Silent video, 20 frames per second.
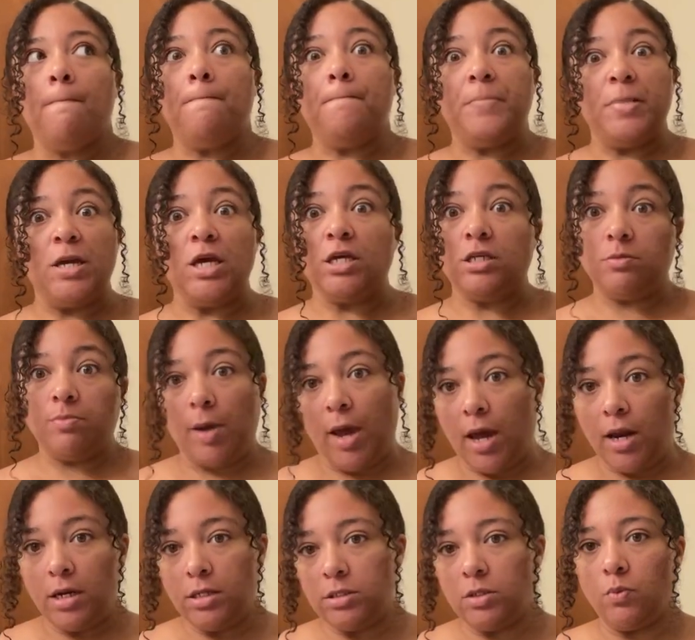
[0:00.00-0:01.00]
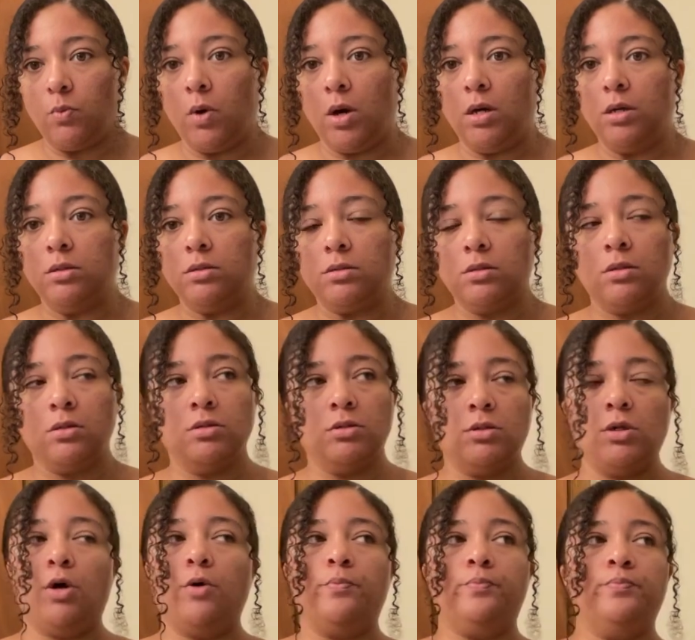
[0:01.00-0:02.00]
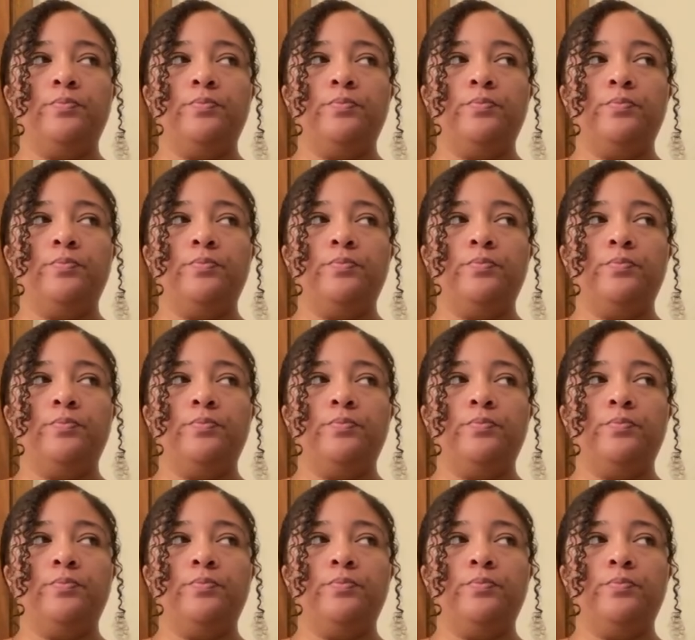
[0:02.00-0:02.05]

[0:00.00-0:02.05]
be as bad as it was. So